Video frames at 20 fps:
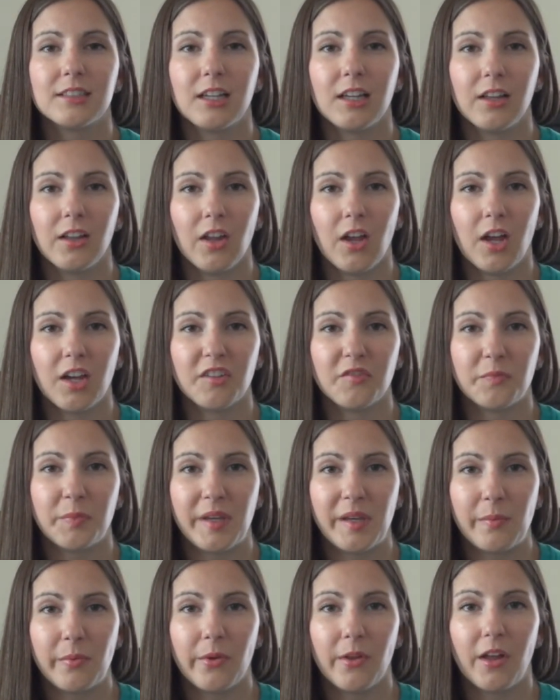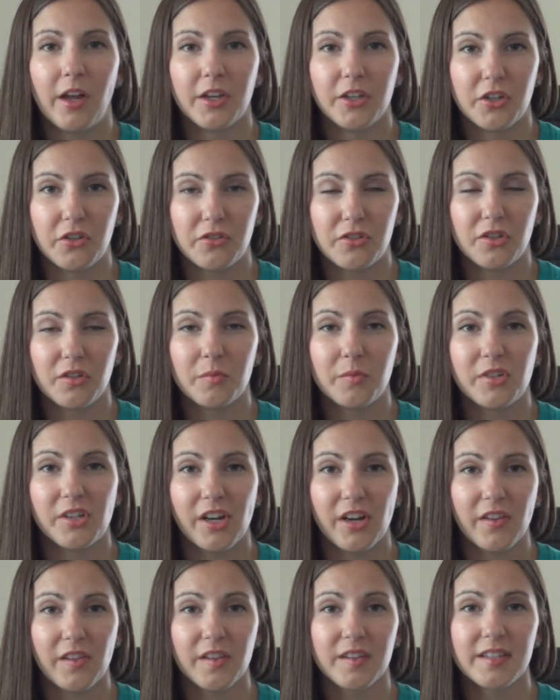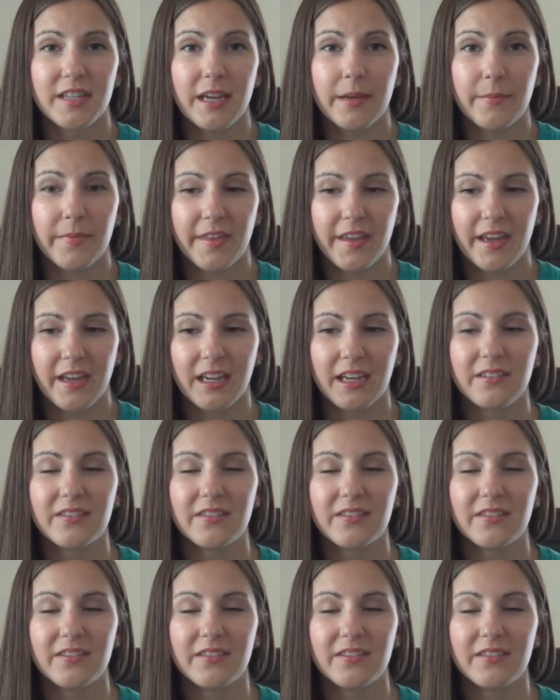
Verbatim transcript: a lot of people on YouTube shared the same thing.